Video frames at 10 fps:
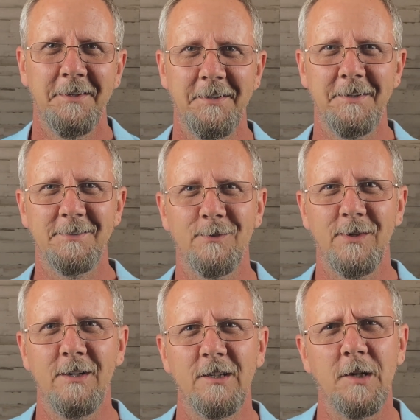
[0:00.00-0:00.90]
uh, so
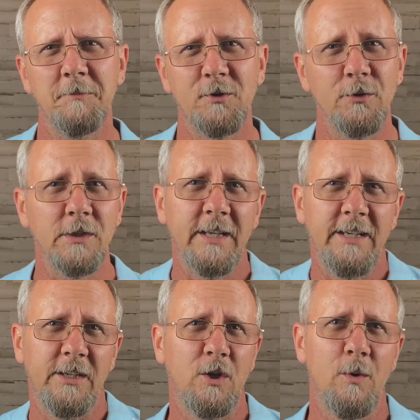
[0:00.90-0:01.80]
I hung up and told the
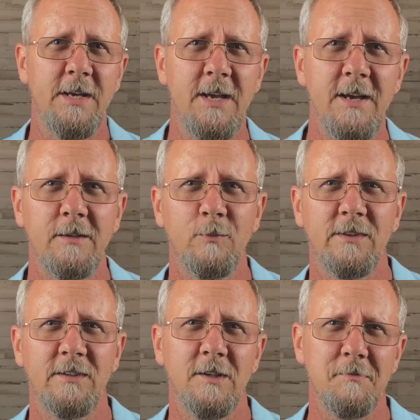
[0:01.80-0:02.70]
lady to go ahead with the